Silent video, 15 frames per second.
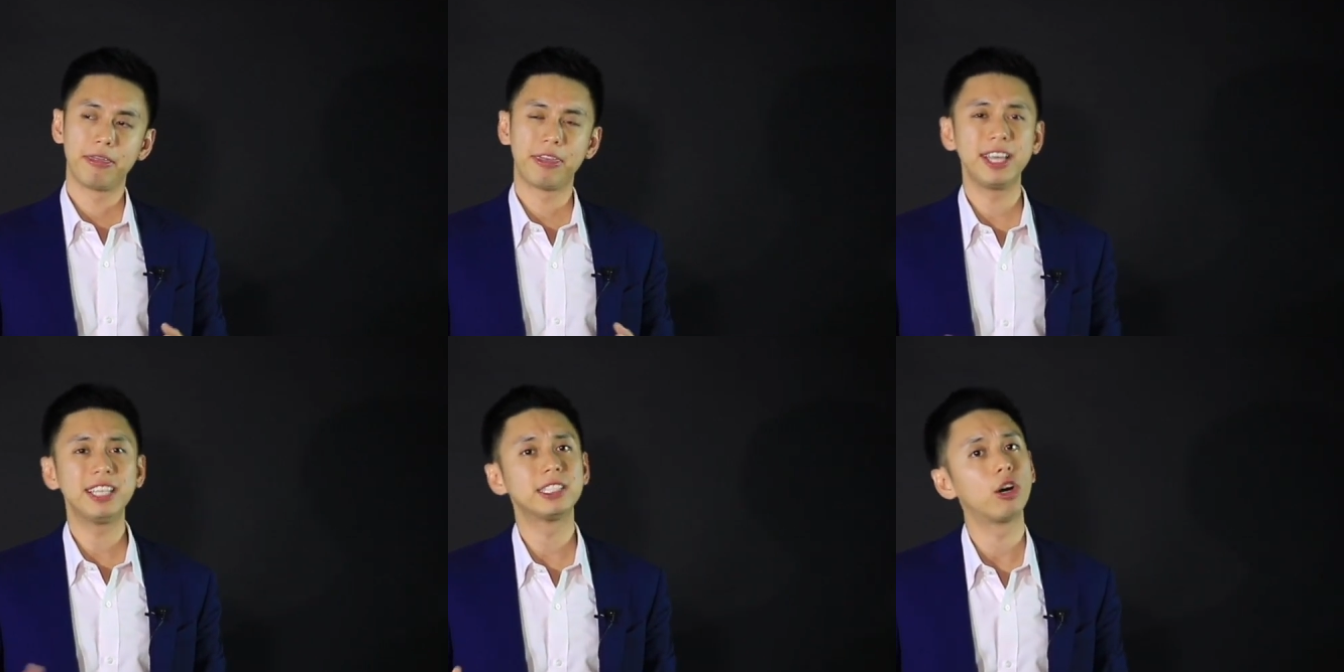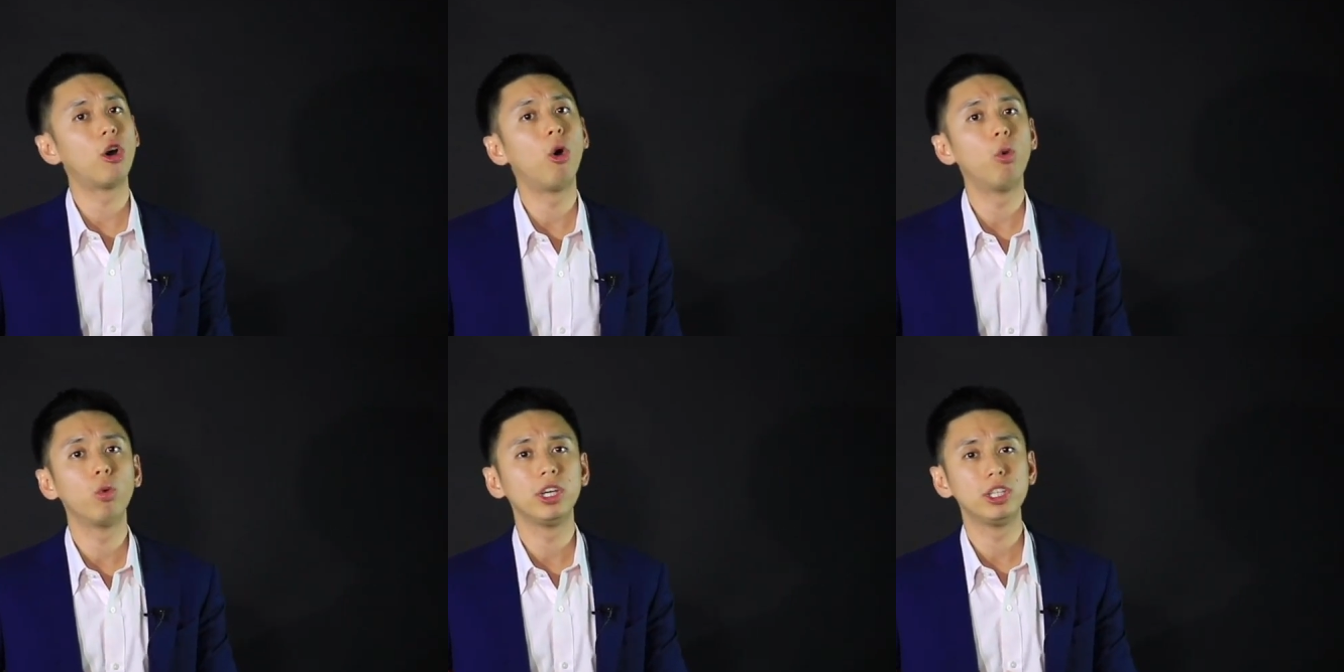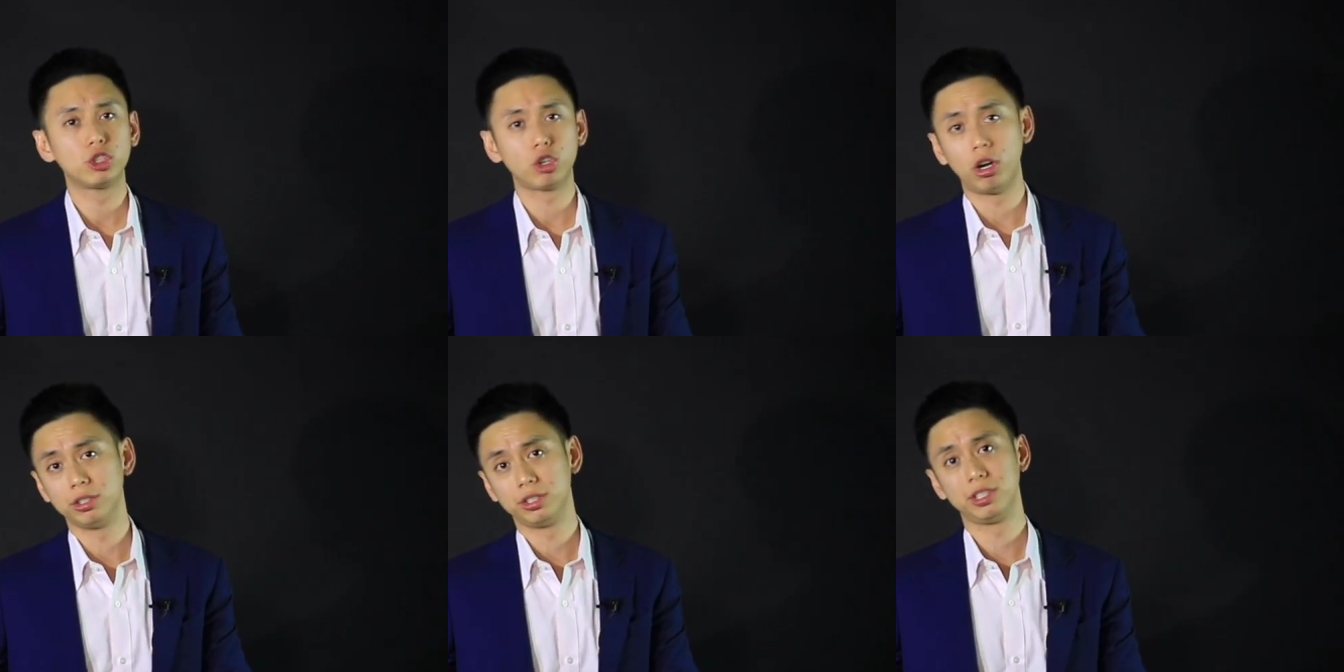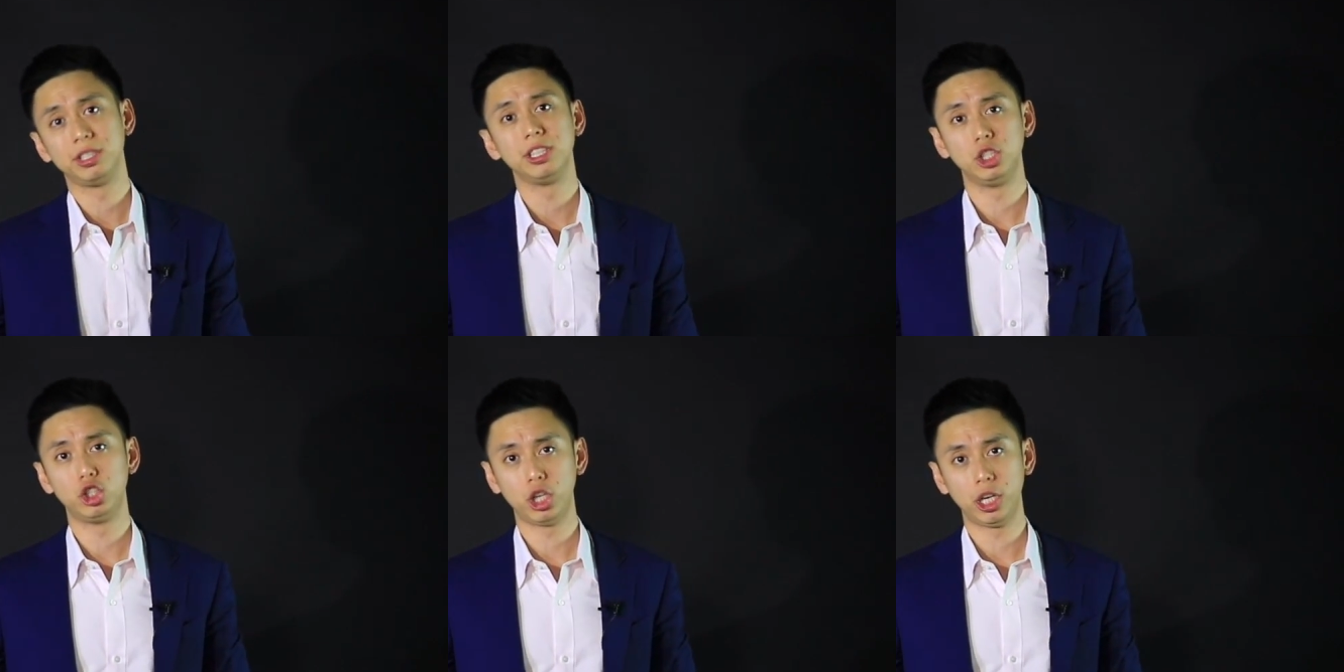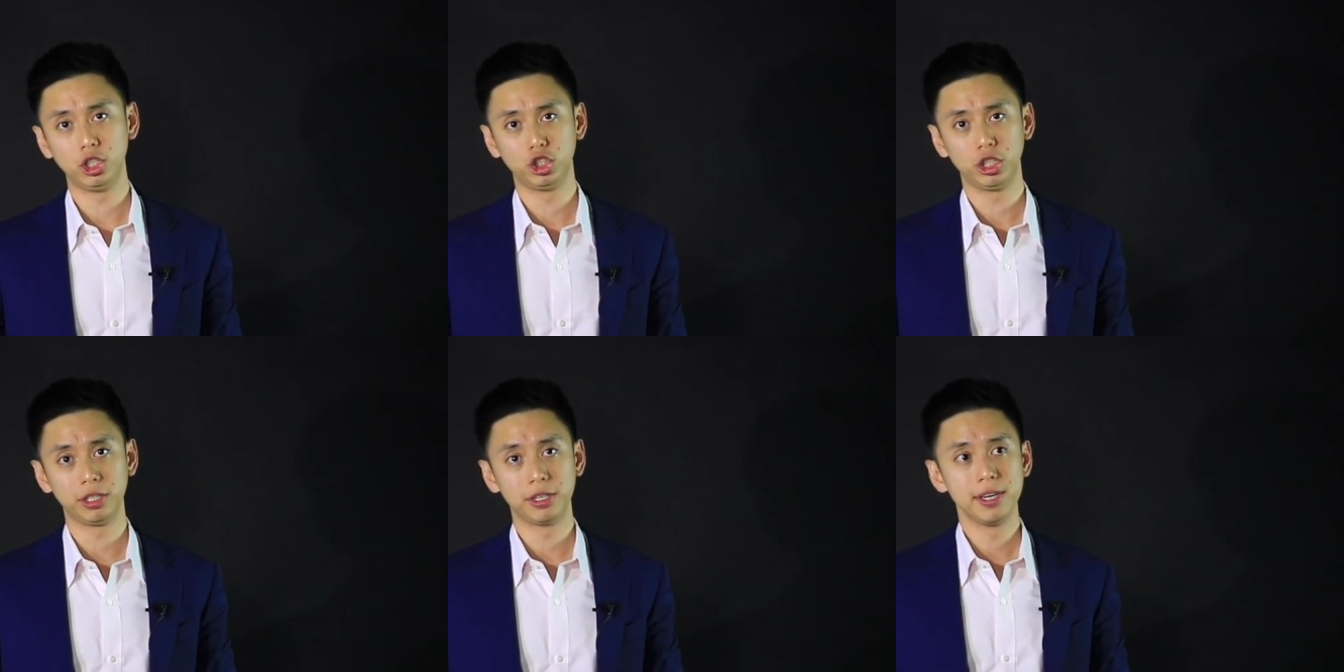things are always constantly
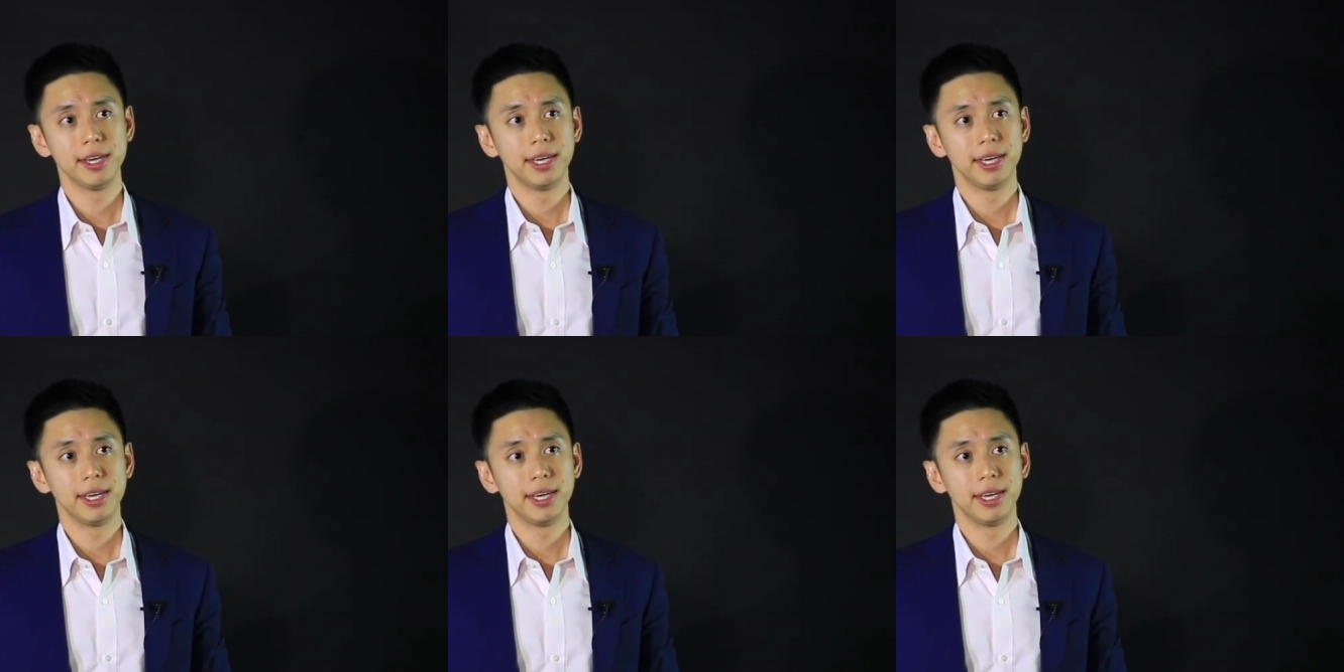changing.